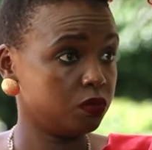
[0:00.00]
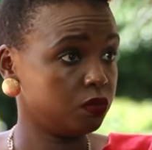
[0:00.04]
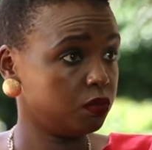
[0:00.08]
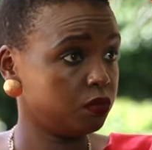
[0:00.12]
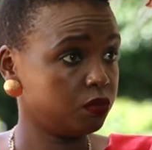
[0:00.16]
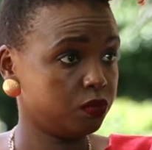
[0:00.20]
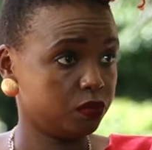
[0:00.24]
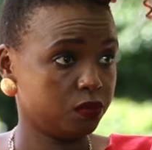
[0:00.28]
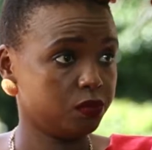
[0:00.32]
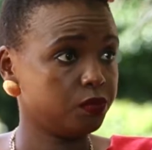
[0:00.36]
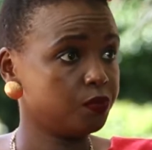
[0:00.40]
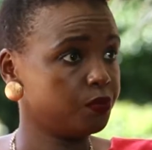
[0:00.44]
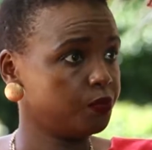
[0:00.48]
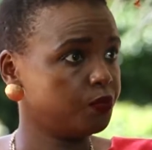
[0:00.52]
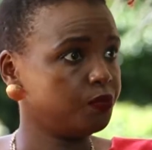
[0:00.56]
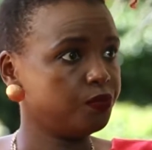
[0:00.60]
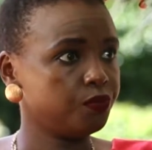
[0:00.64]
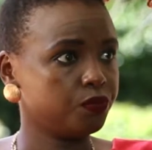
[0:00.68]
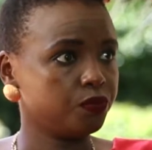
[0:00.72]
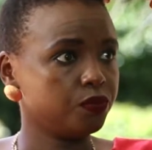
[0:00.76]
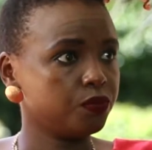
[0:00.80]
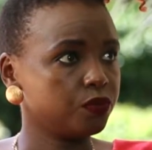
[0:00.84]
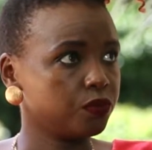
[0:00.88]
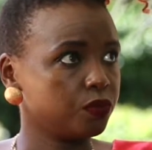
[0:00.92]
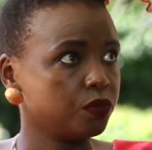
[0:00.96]
yeah
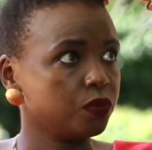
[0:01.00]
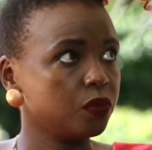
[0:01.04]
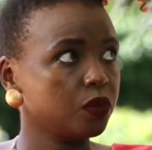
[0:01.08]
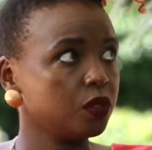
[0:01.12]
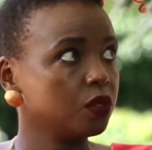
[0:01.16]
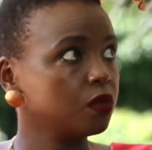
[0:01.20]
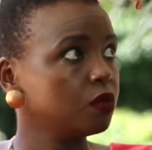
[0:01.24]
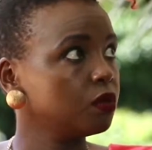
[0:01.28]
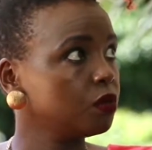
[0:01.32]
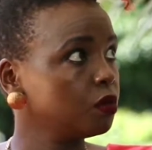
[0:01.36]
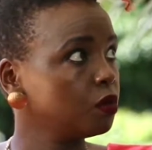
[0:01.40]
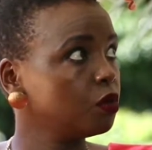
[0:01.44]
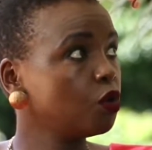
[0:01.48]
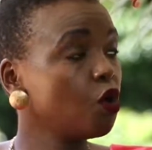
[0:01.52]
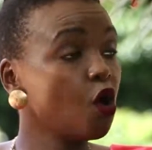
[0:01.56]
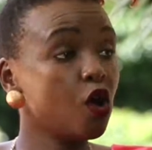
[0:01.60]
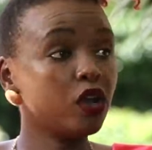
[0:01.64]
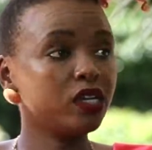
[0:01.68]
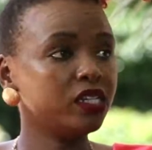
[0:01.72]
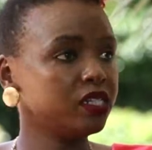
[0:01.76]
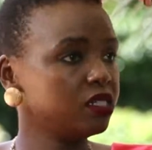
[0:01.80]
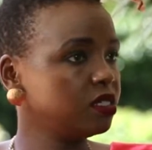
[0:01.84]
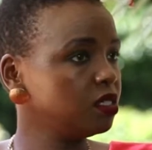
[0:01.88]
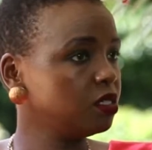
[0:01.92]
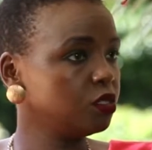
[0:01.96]

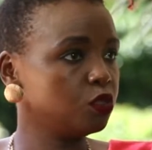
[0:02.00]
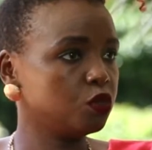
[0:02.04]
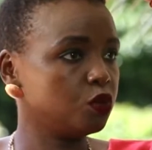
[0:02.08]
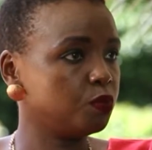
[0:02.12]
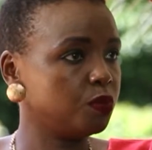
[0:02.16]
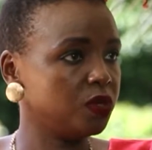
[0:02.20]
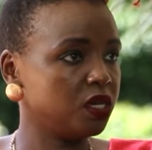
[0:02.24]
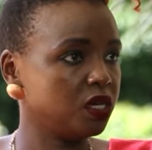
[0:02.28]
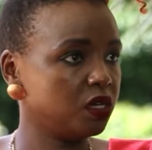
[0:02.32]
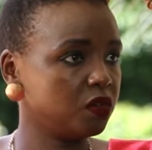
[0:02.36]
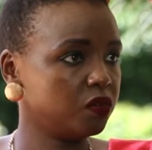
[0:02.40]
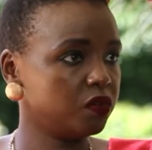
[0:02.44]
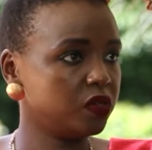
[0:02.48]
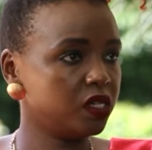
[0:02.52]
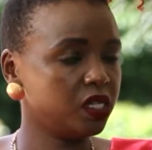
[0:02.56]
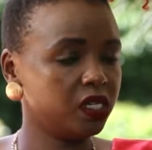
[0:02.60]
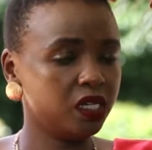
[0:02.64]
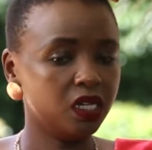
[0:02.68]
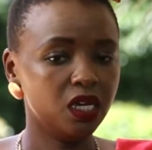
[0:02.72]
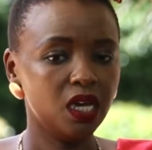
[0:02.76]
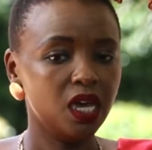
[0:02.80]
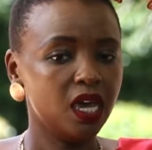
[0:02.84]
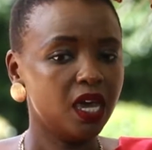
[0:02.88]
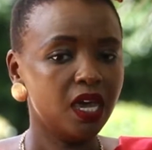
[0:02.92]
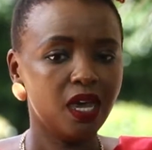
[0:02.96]
call it into being really.